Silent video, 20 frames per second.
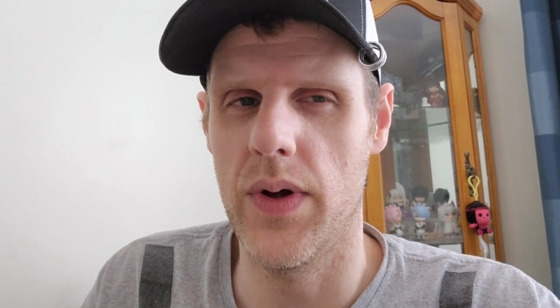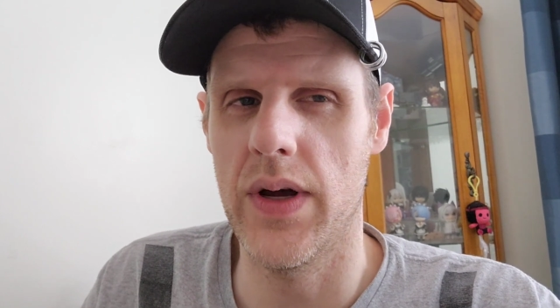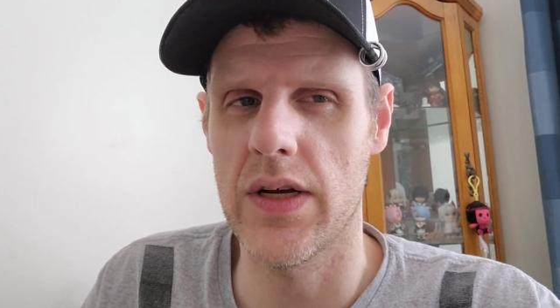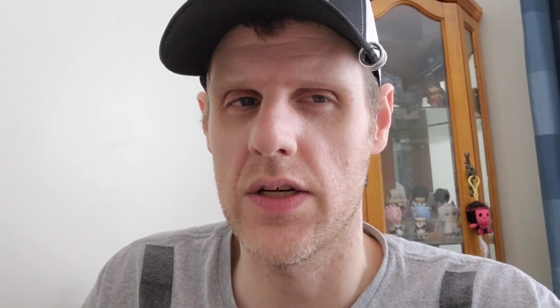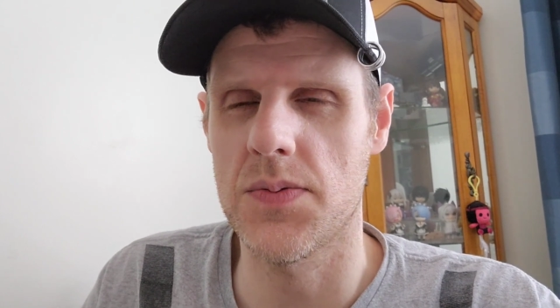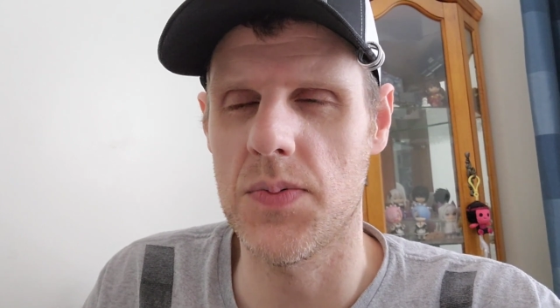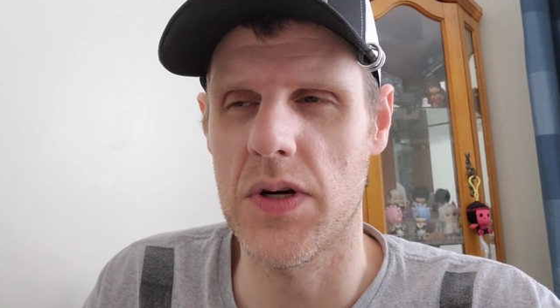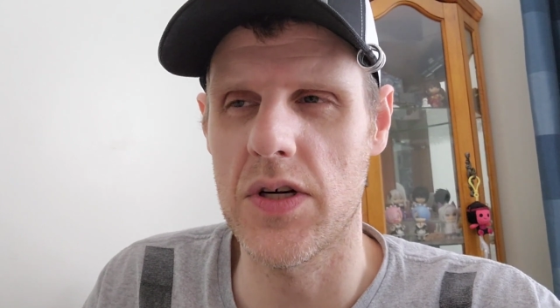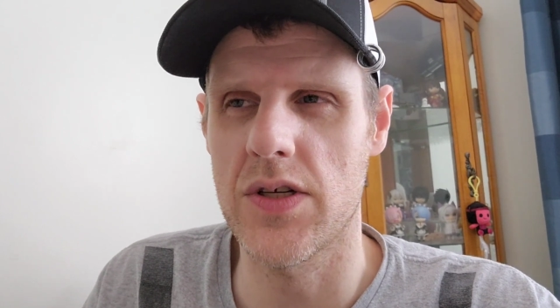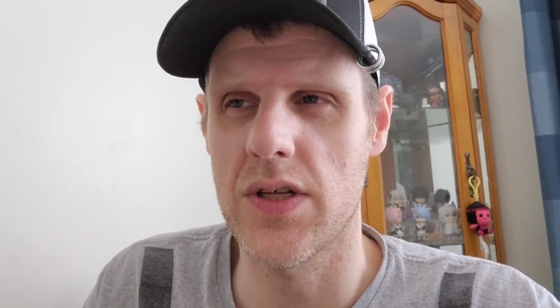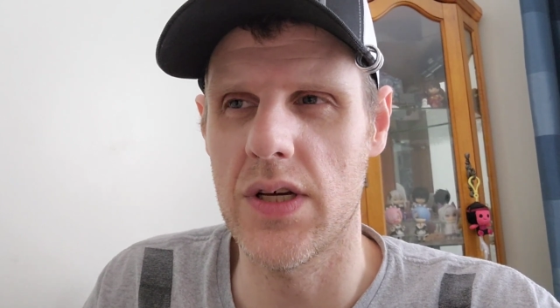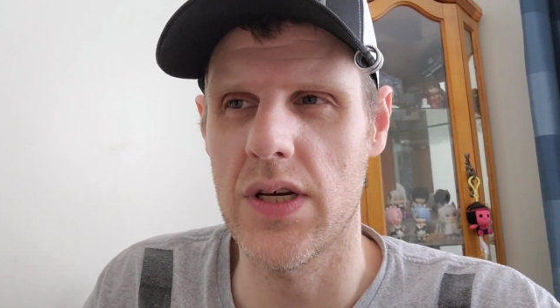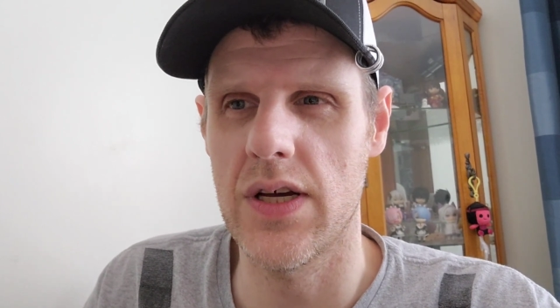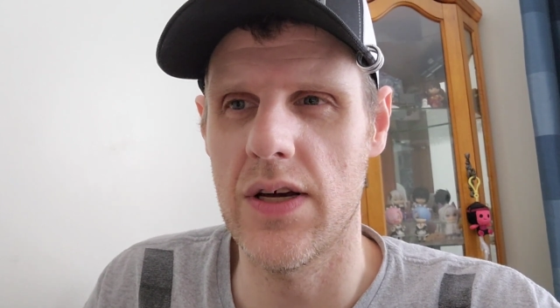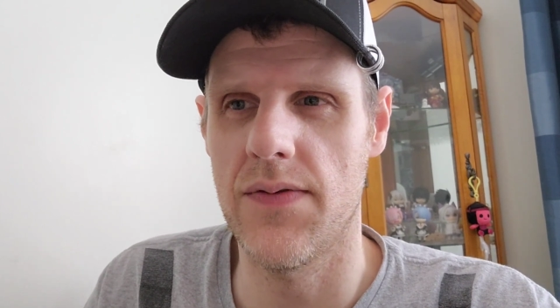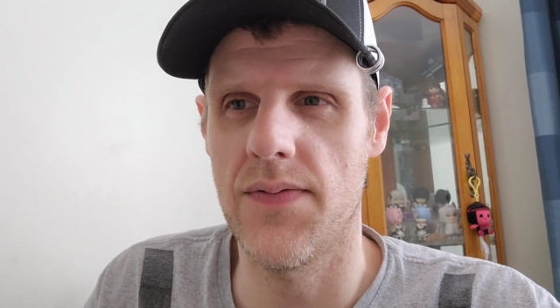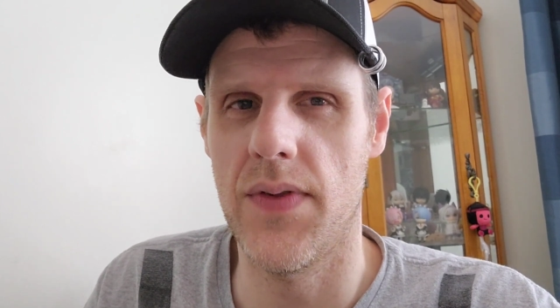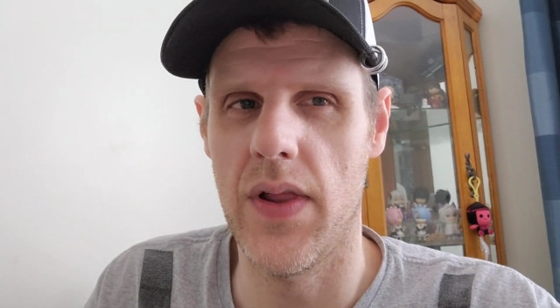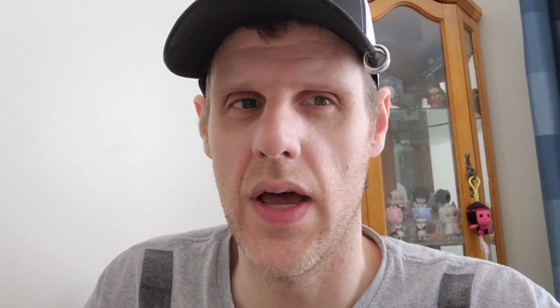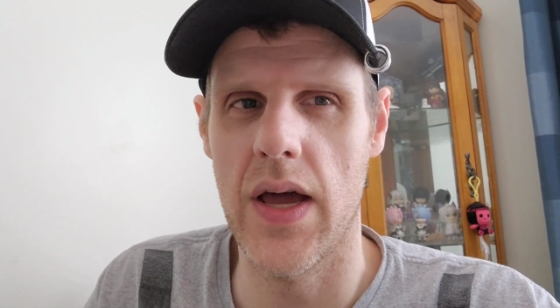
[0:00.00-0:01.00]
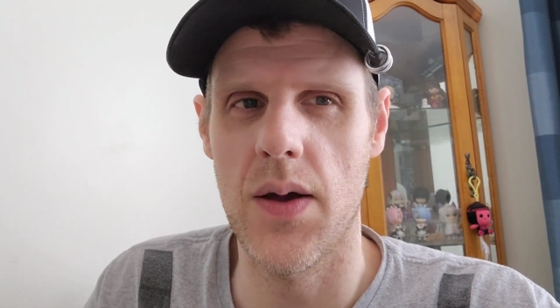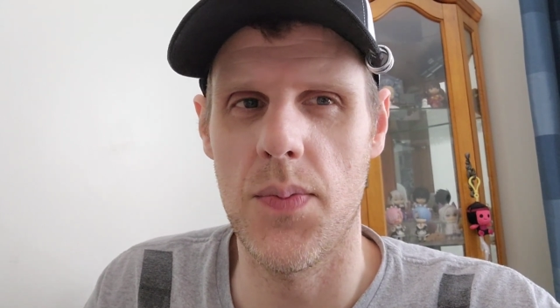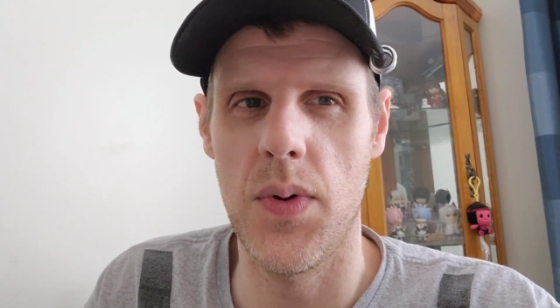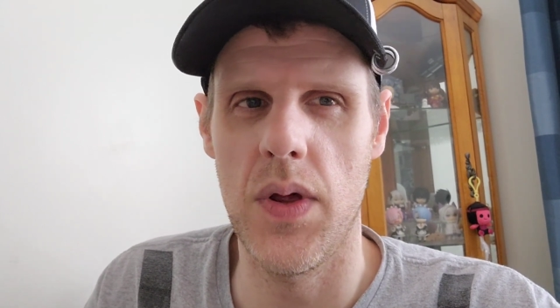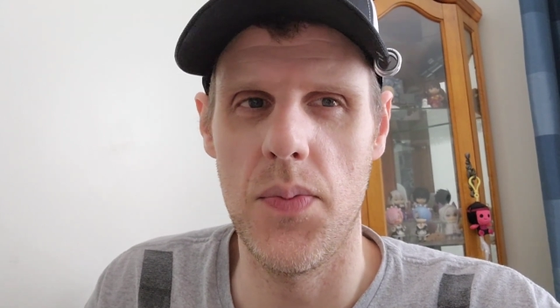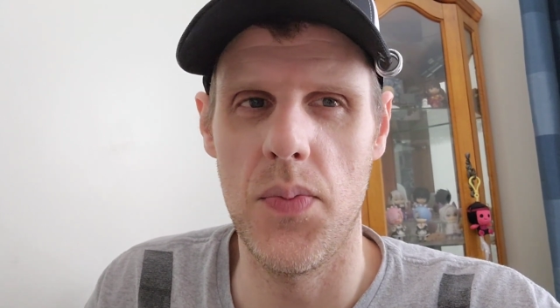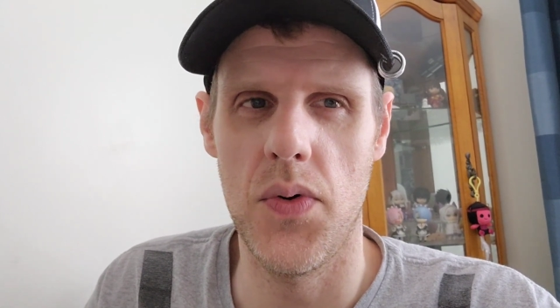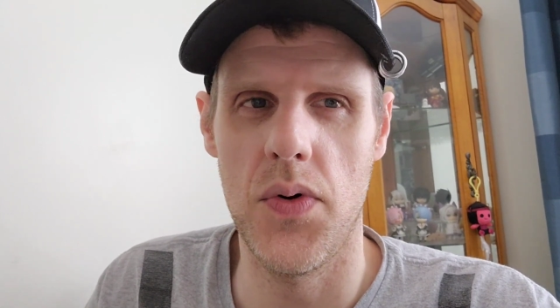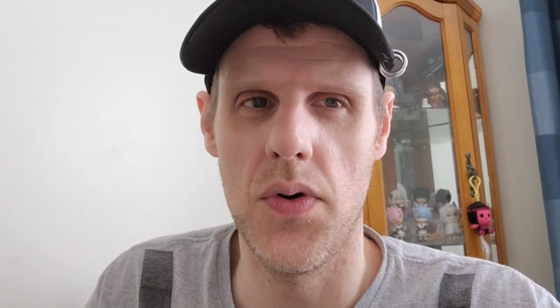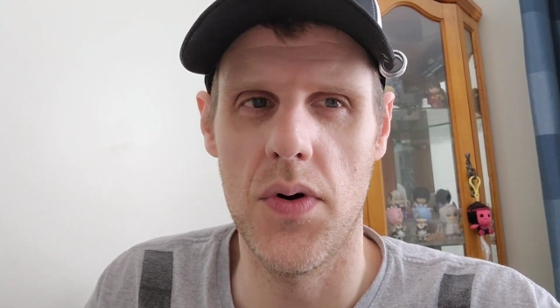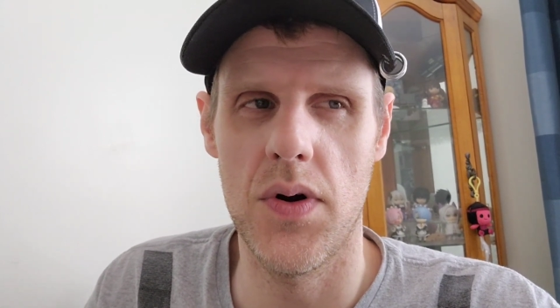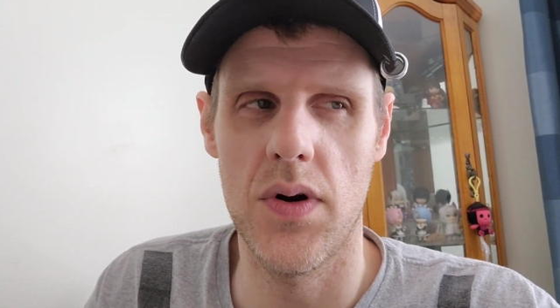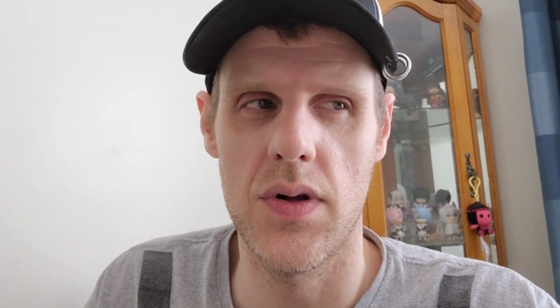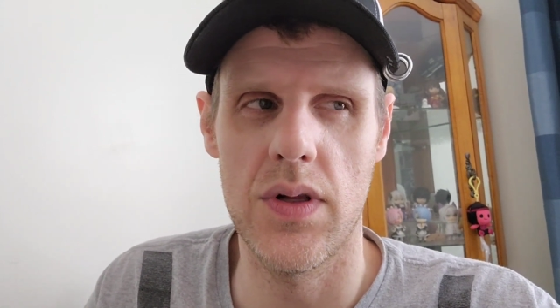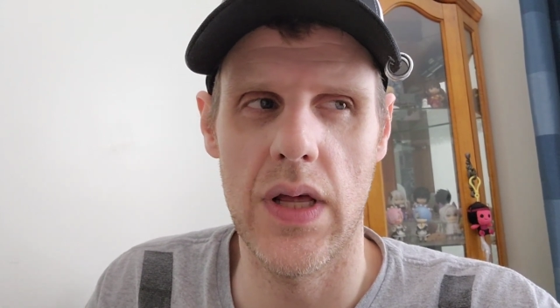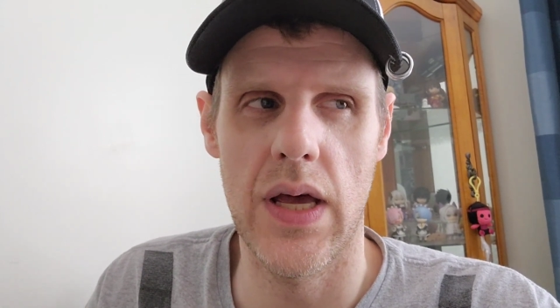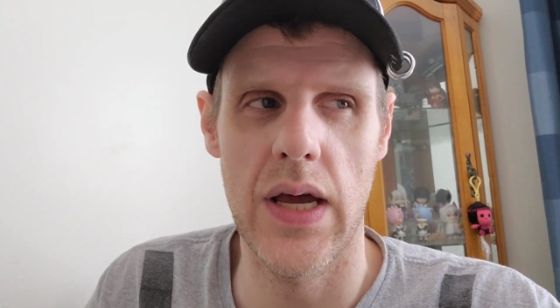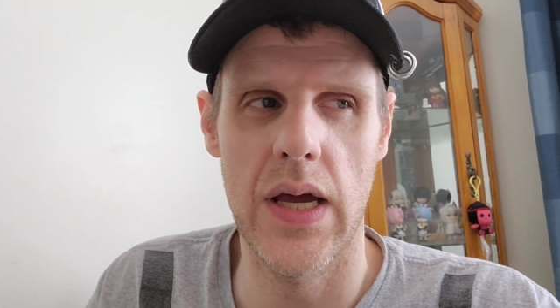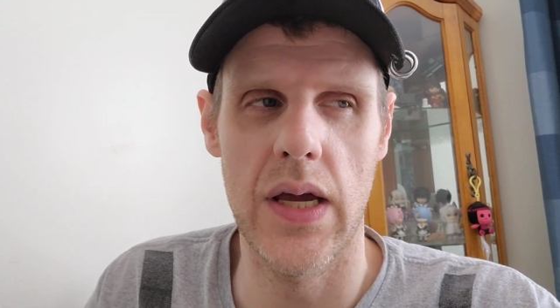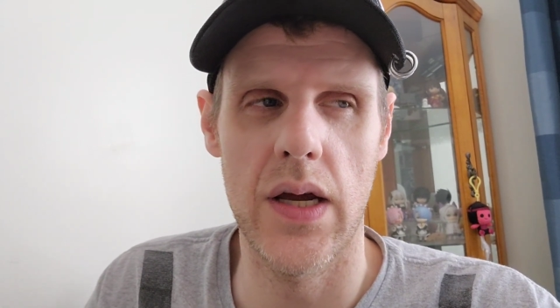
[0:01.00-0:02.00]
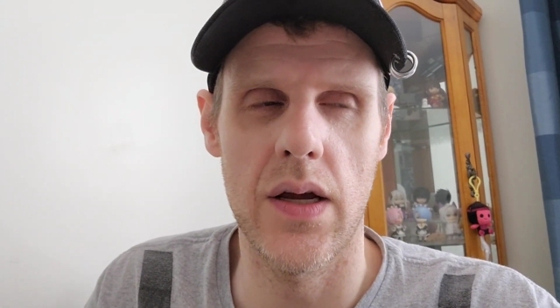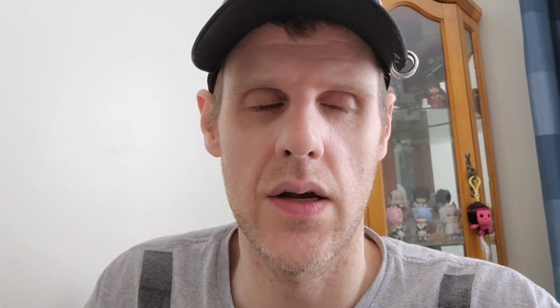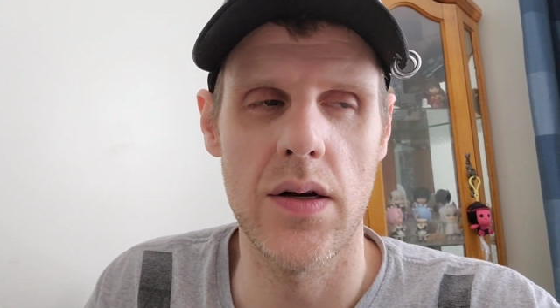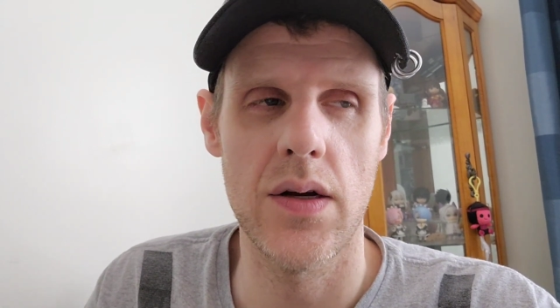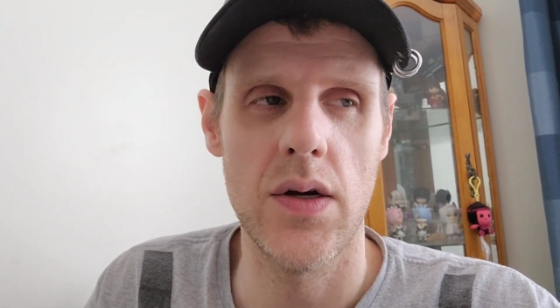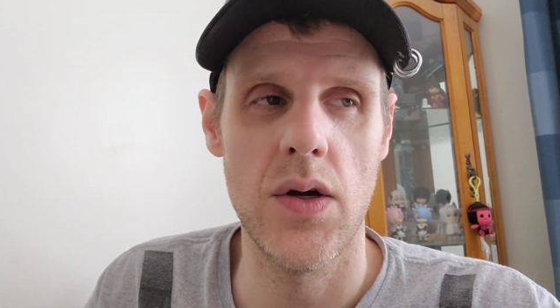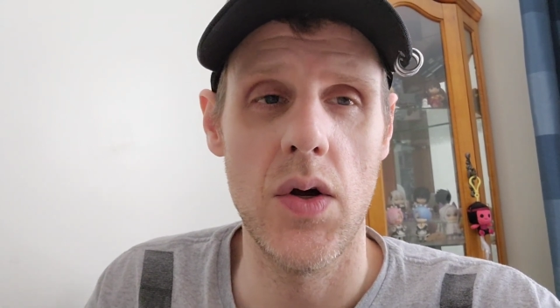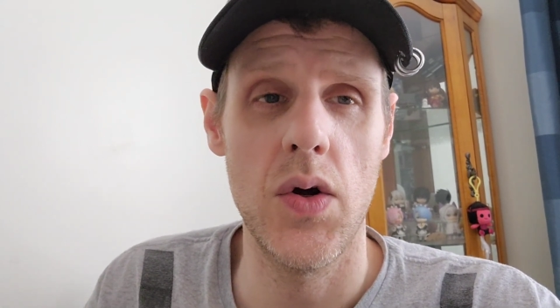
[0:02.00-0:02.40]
especially if like people are like